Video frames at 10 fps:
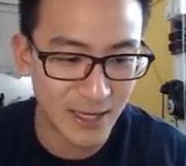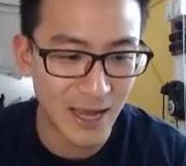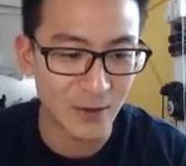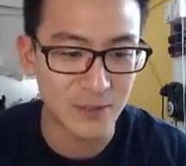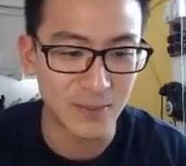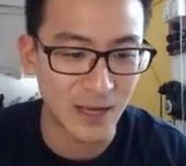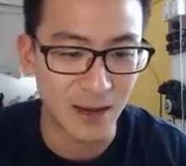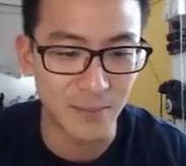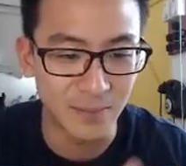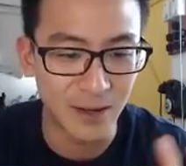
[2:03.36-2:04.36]
how to
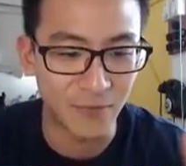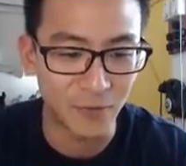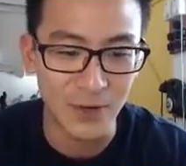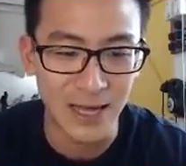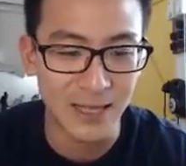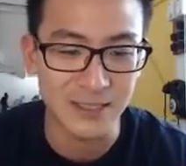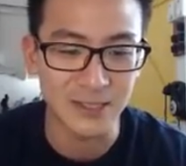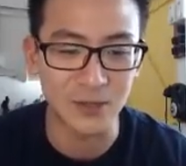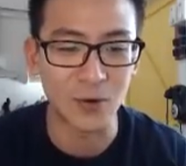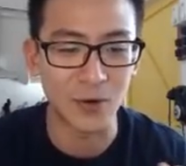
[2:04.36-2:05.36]
become a
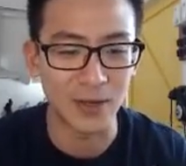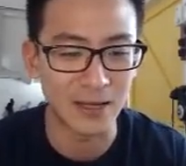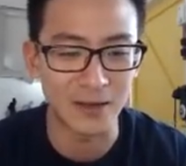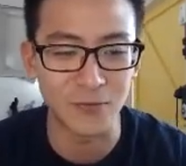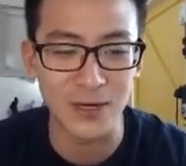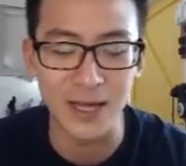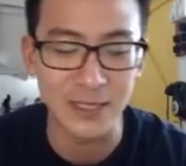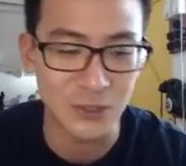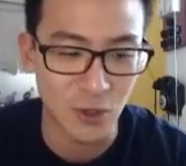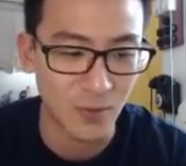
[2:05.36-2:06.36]
freelancer or getting a
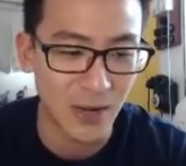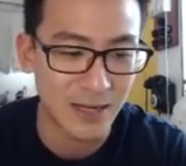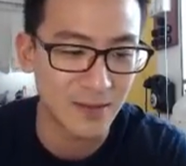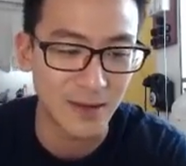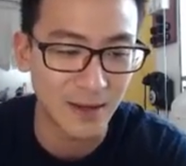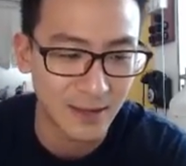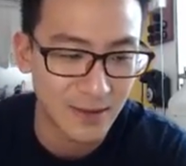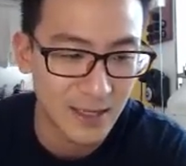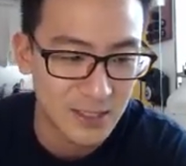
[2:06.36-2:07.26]
freelance job or anything like that.